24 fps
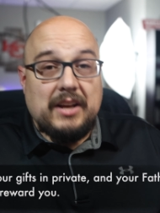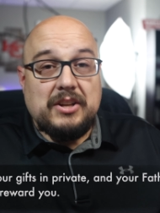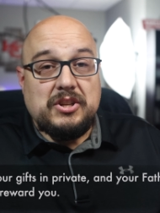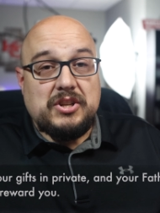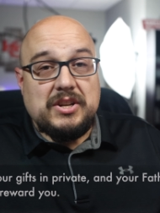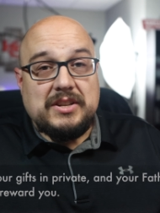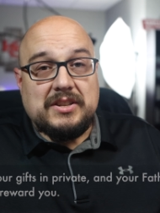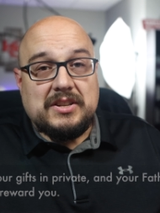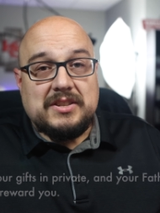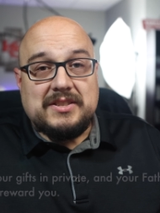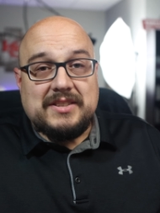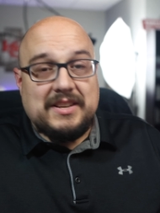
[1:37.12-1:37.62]

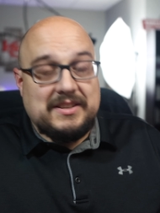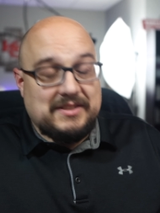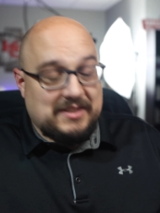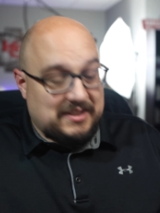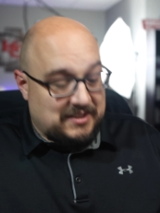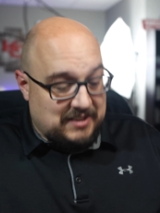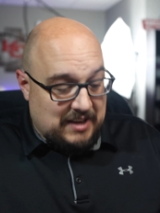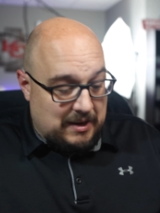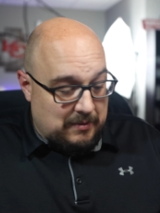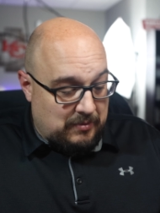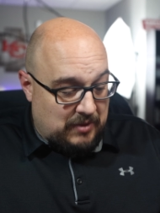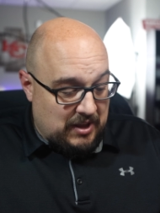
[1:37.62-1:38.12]
Jesus says
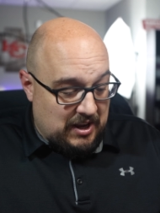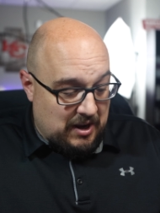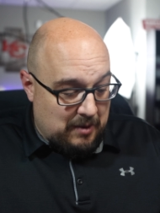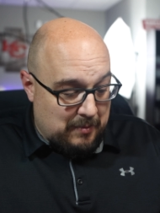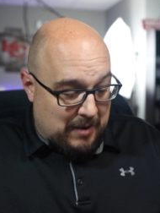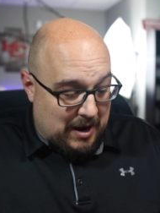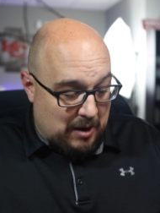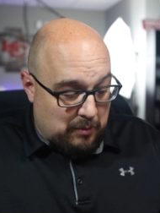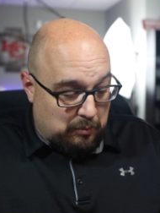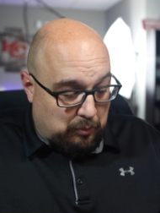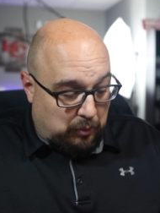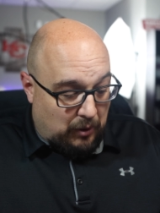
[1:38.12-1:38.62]
the same thing
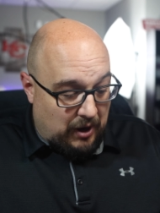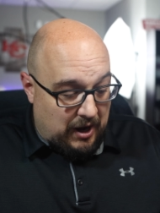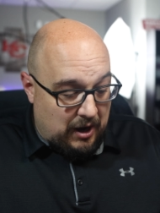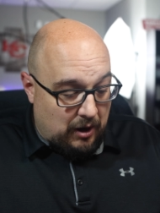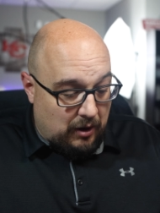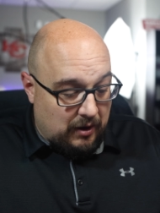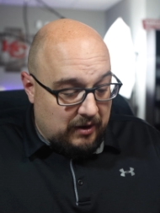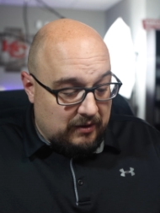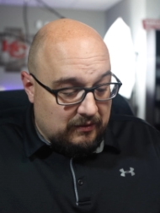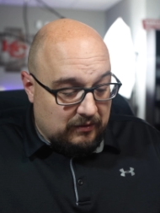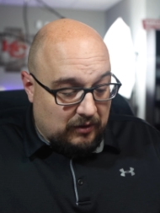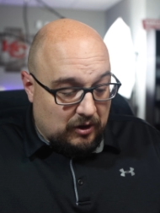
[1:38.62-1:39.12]
about
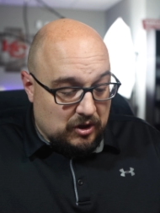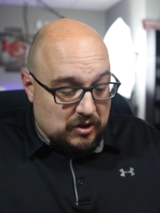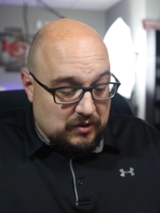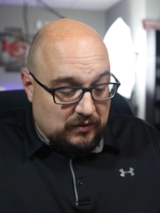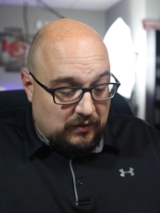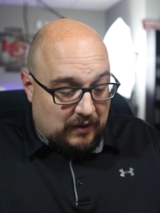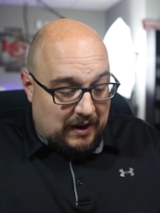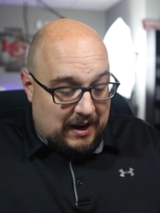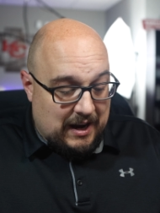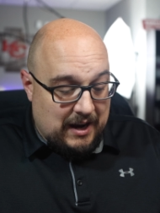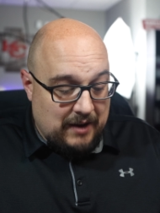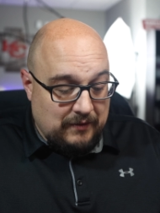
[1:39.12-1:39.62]
prayer in verse
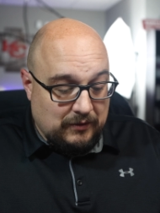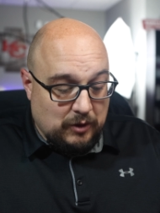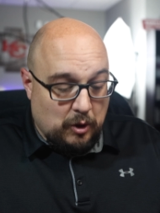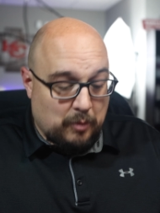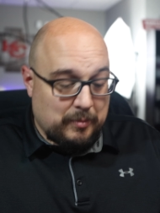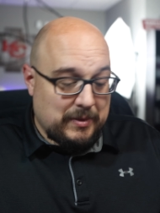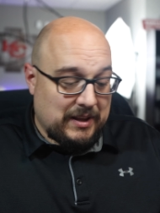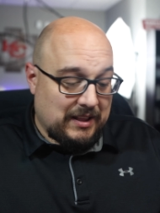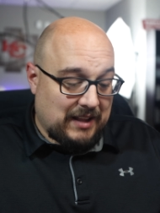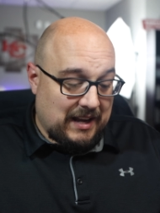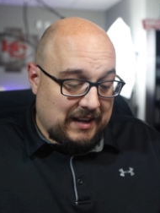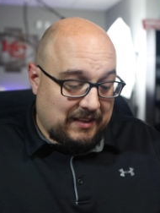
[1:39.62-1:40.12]
5.
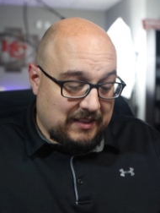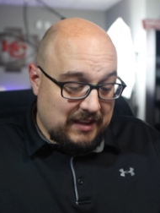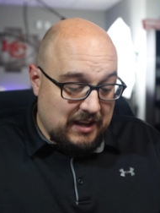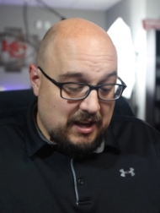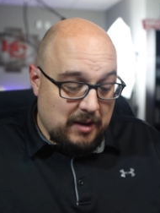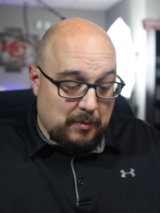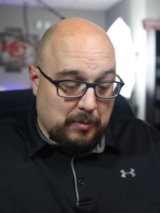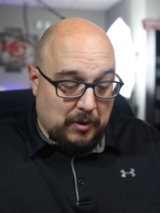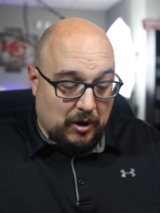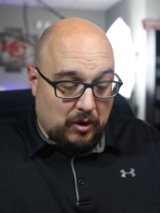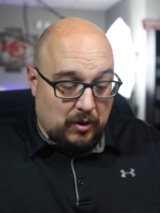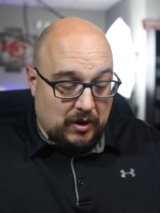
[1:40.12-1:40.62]
Don't be like the
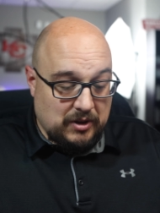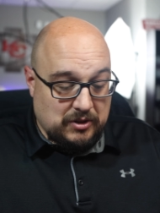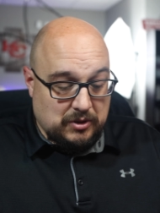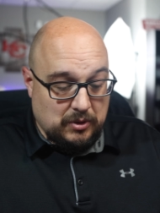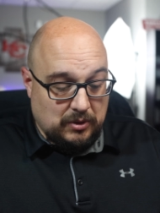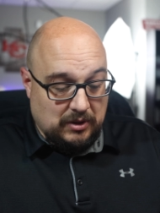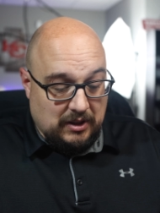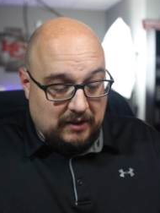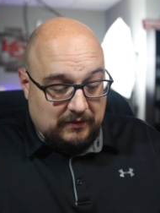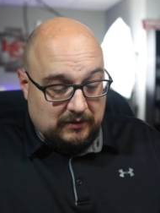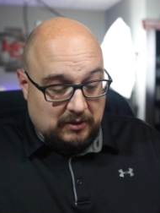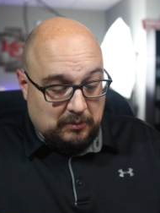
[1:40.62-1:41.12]
hypocrites
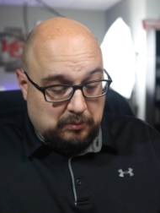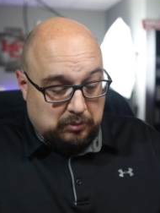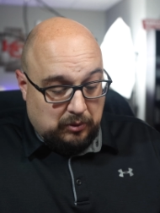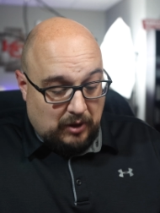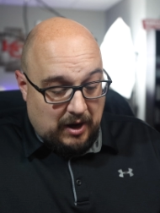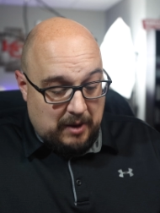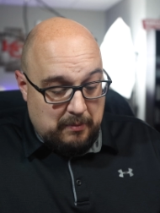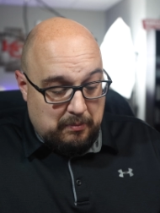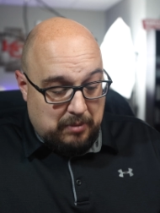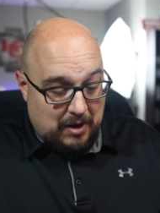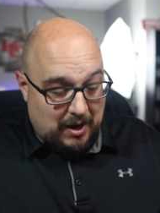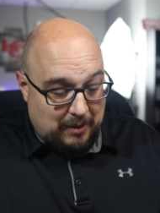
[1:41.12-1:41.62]
who love to
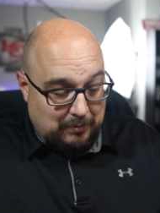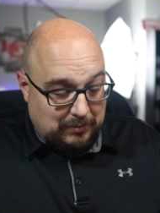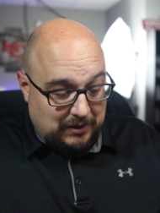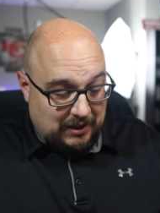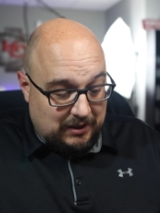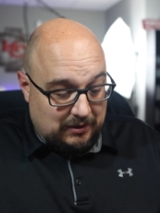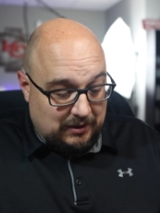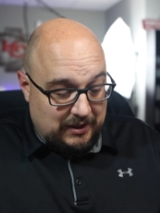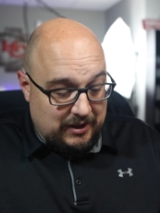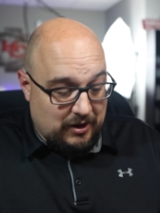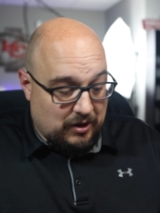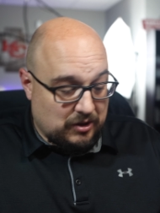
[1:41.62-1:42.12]
pray
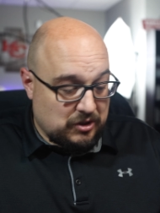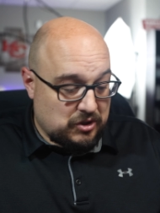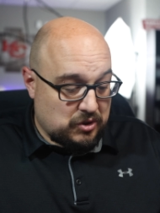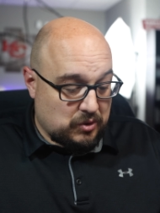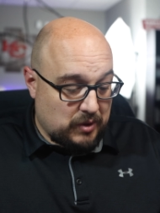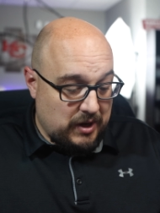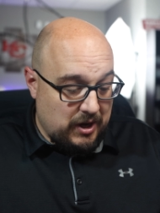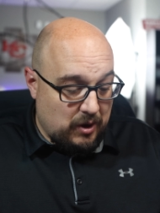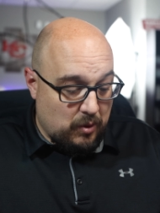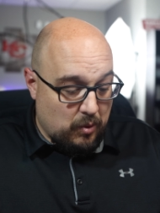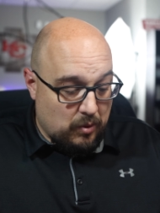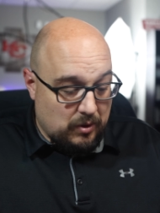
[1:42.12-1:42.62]
publicly on
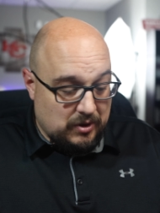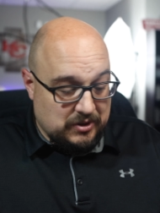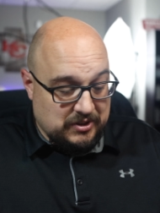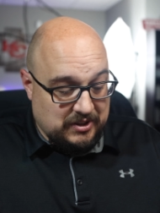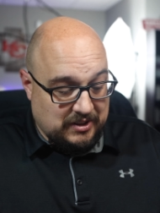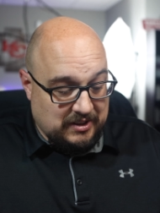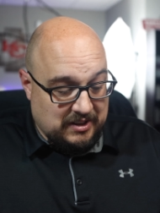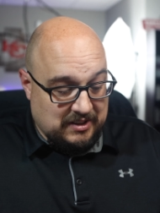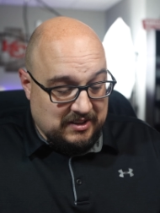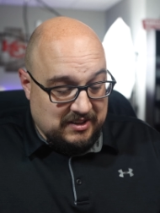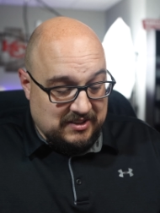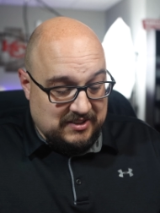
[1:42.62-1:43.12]
street
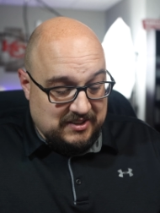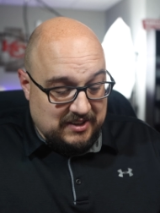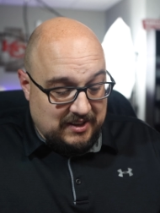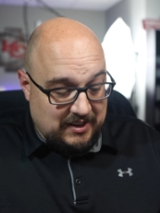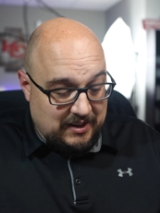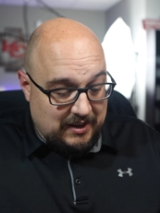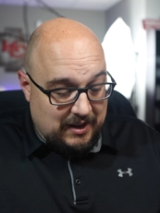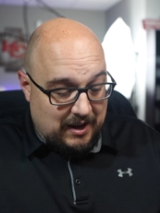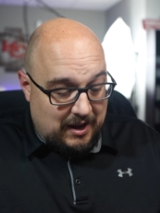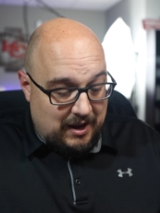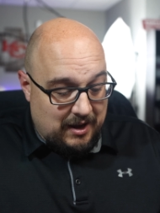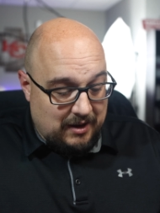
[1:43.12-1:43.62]
corners and in the
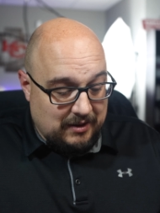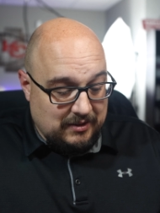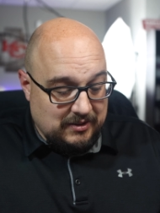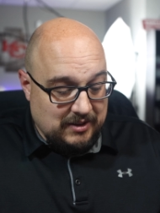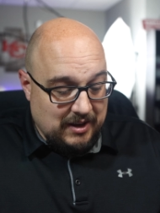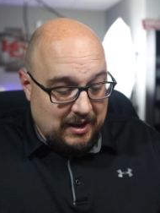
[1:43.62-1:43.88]
synagogues.